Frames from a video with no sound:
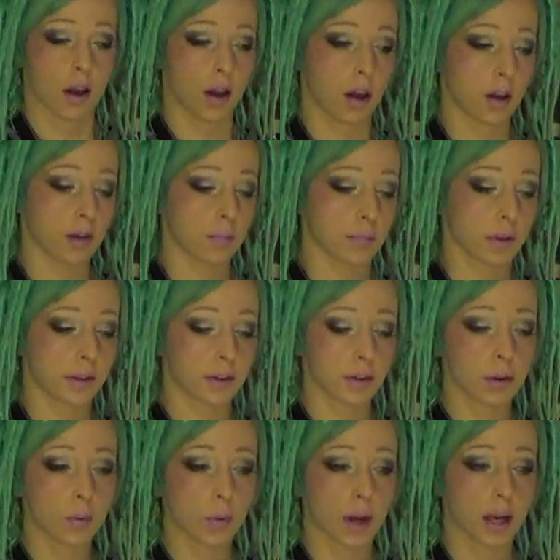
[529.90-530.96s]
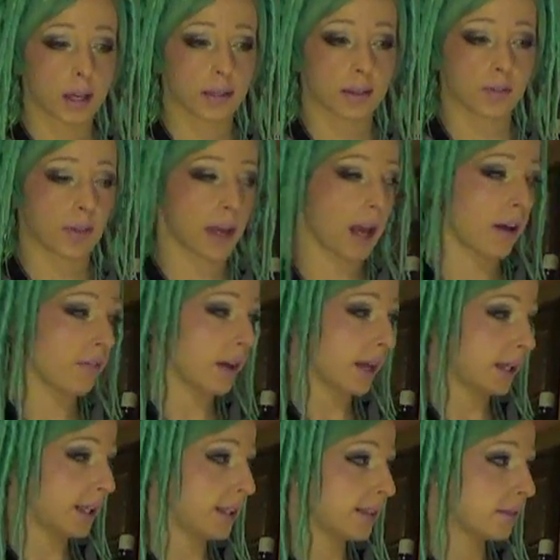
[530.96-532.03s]
because otherwise if they have
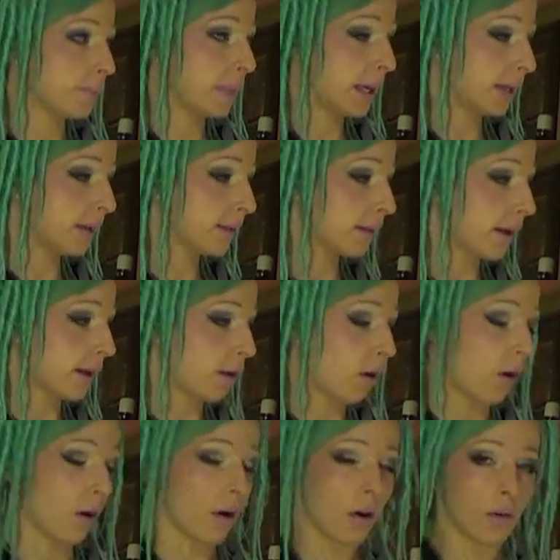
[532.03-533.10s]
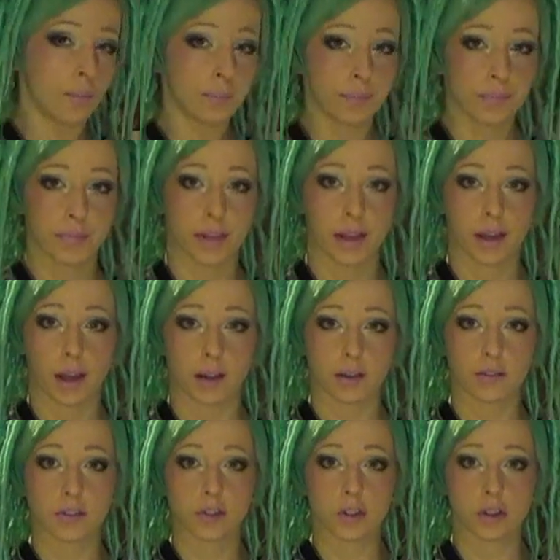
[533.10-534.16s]
any space at all, they kind
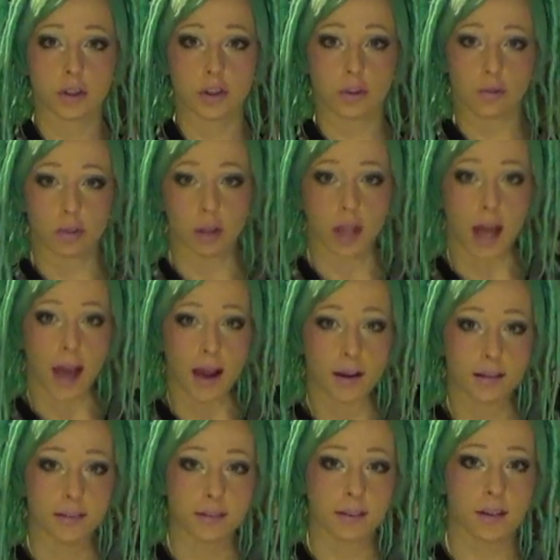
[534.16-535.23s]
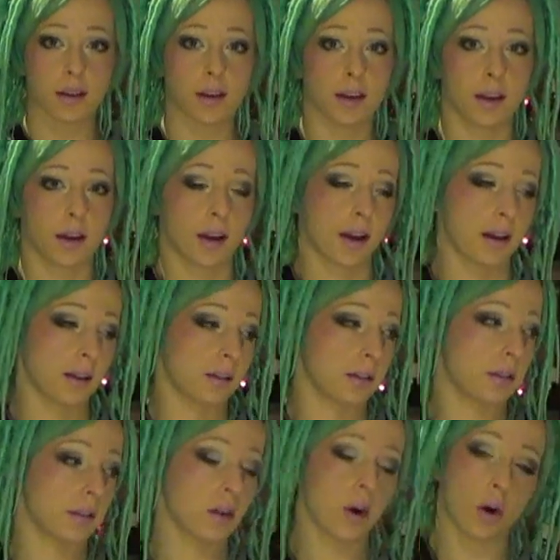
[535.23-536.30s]
of start to relax
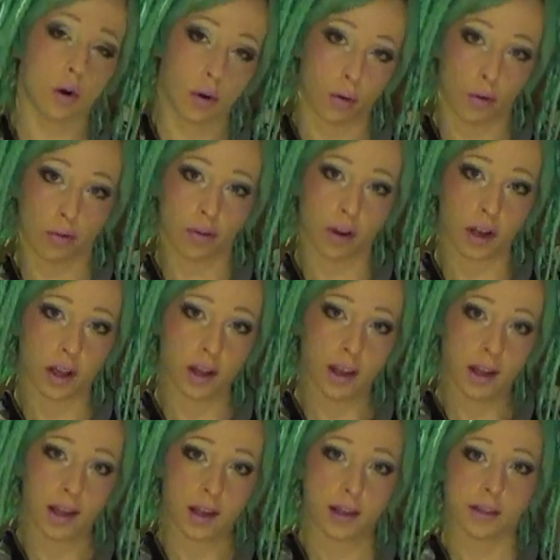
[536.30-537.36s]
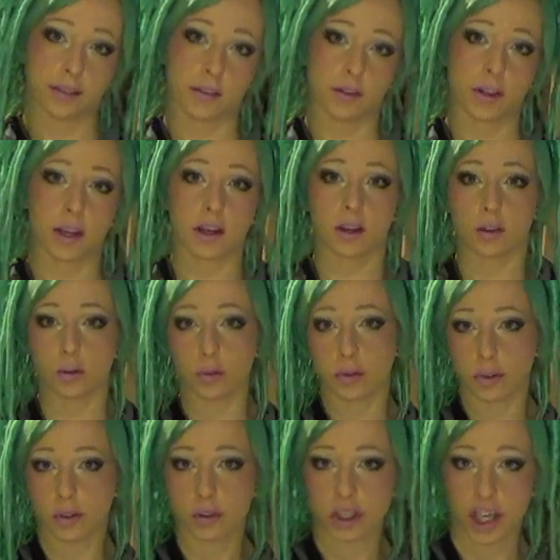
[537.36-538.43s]
and curve, so they lose
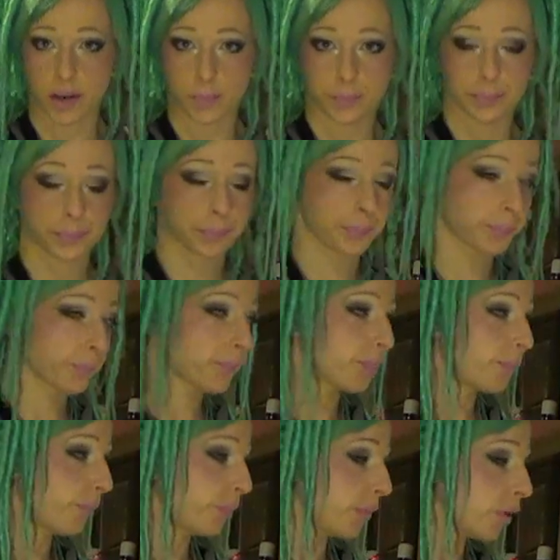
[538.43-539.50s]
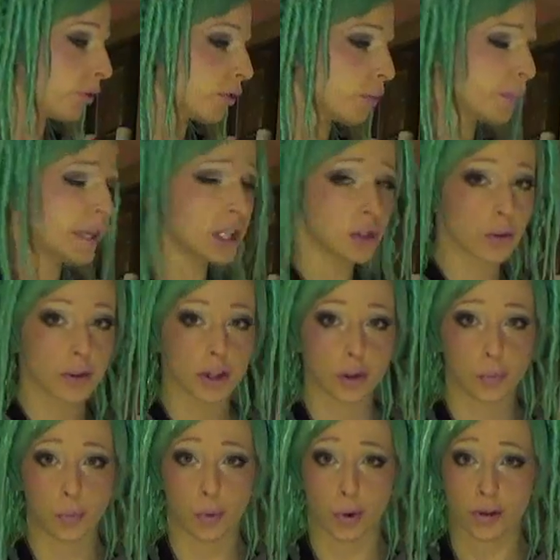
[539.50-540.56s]
their shape. So make sure that you
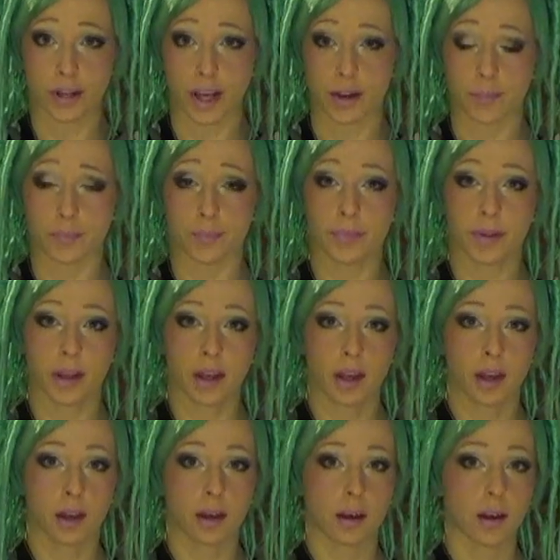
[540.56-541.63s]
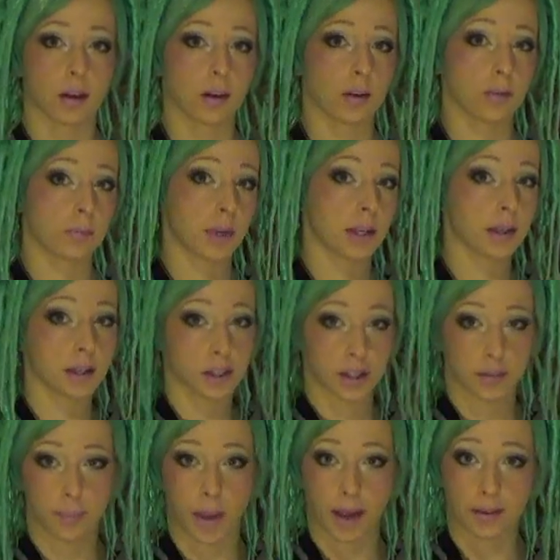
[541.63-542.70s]
board them and not
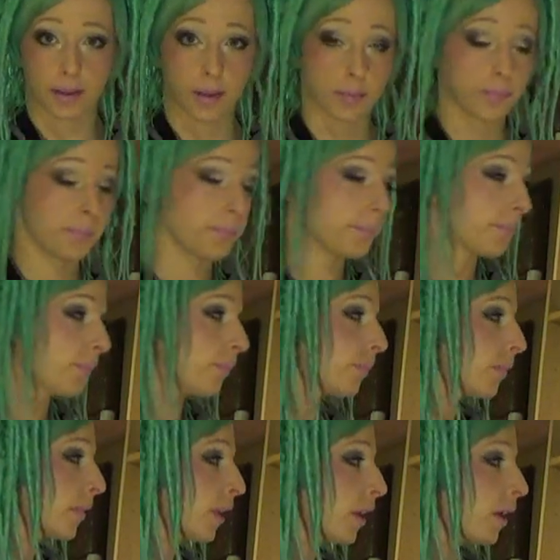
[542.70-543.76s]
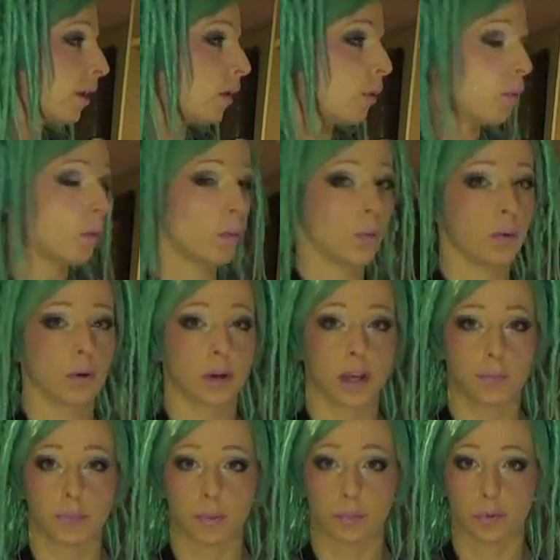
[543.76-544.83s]
just bag them or
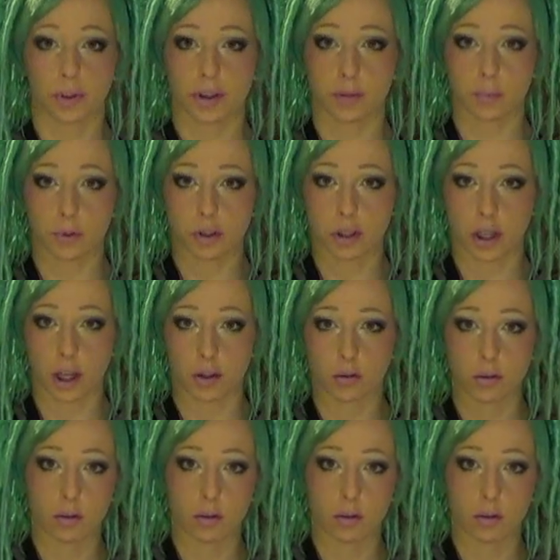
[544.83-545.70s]
keep them really smushed together.